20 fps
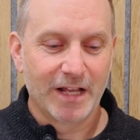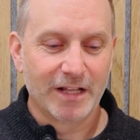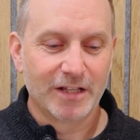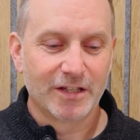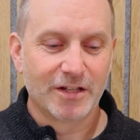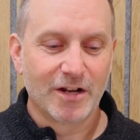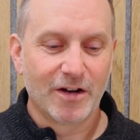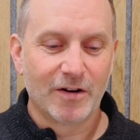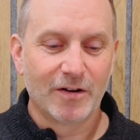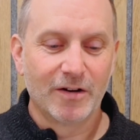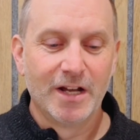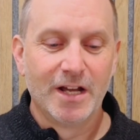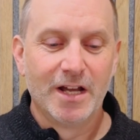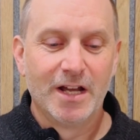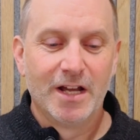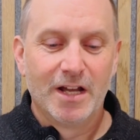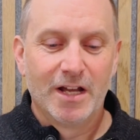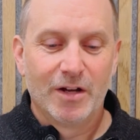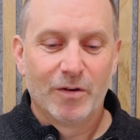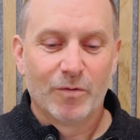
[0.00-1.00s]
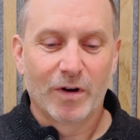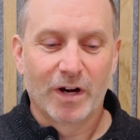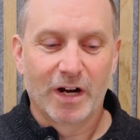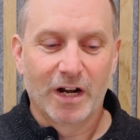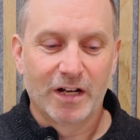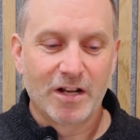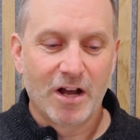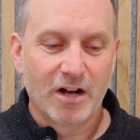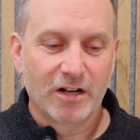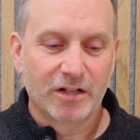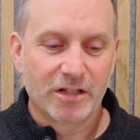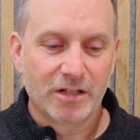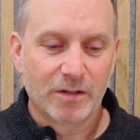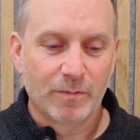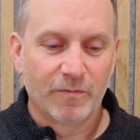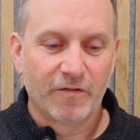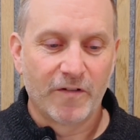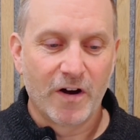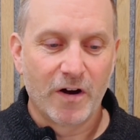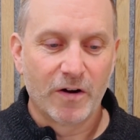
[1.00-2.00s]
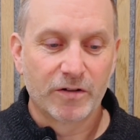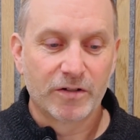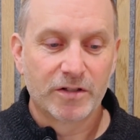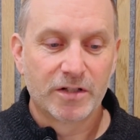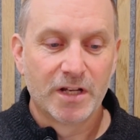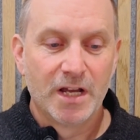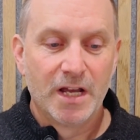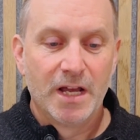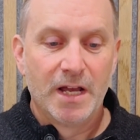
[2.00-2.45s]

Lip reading: And so we're going to talk to some folks.